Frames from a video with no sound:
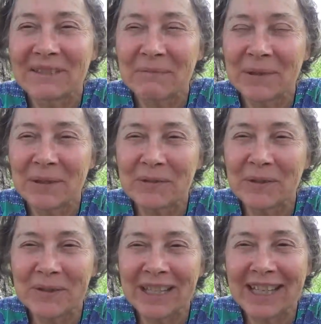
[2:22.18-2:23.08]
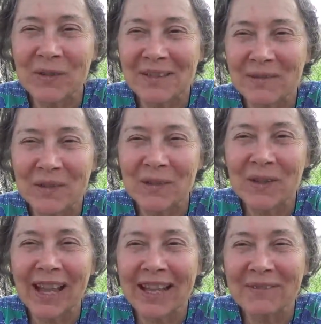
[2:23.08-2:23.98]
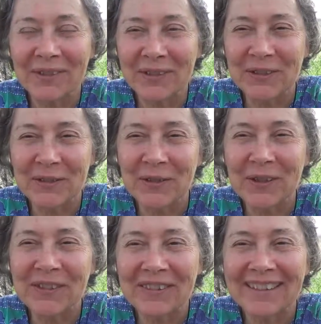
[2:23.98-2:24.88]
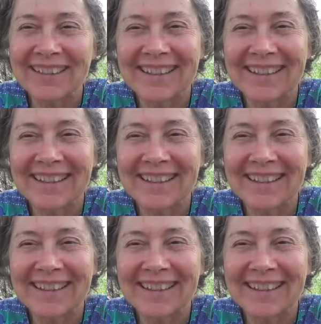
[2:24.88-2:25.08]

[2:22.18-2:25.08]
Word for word: Beautiful days of new life on new earth.